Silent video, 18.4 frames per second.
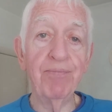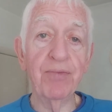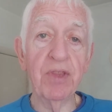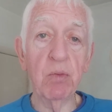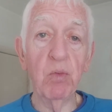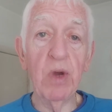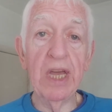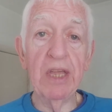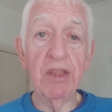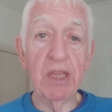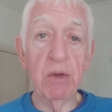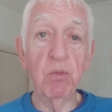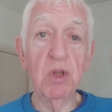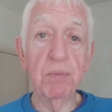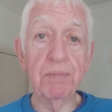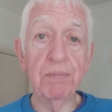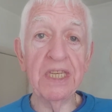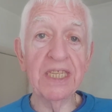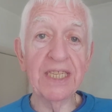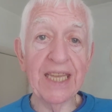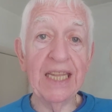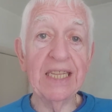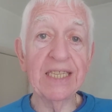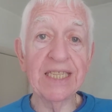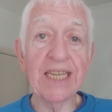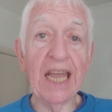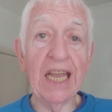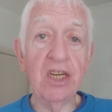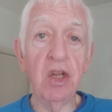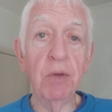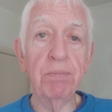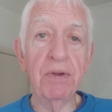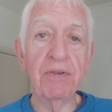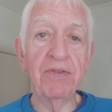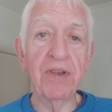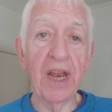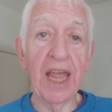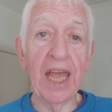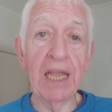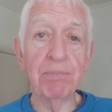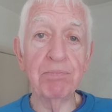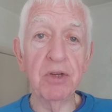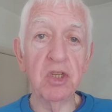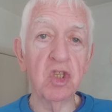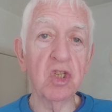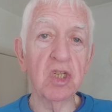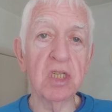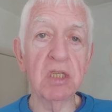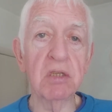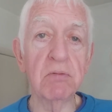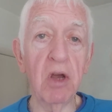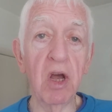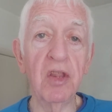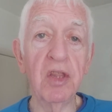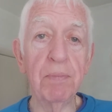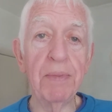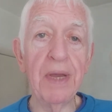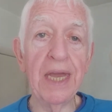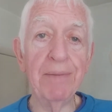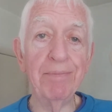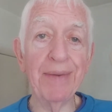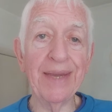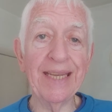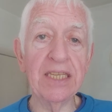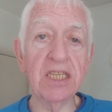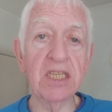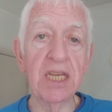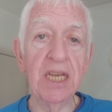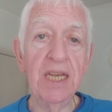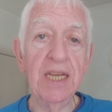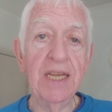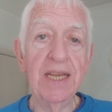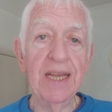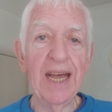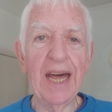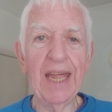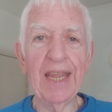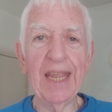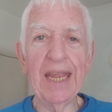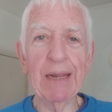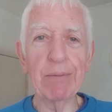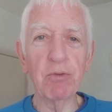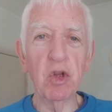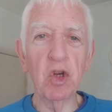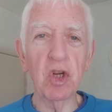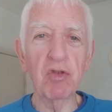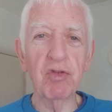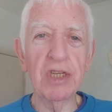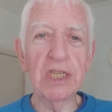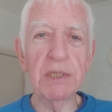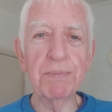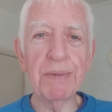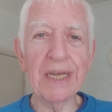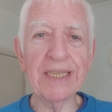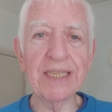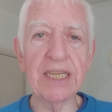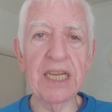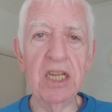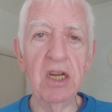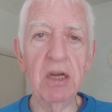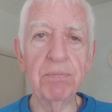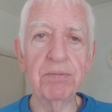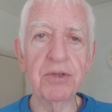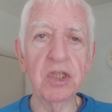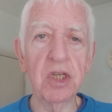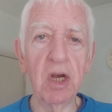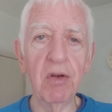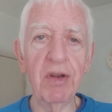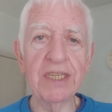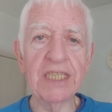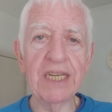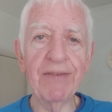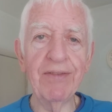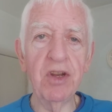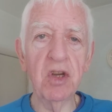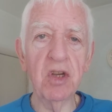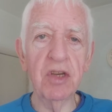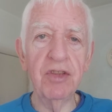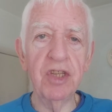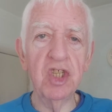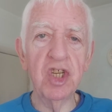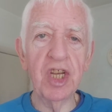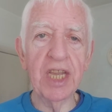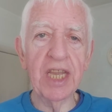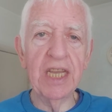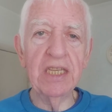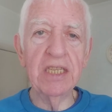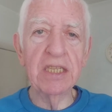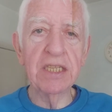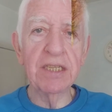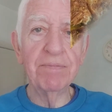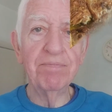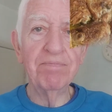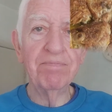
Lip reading: where it would be skin side up, if you like, but just on the bare meat, and then I'm going to crisp that skin up. So let's have a look at the chickens.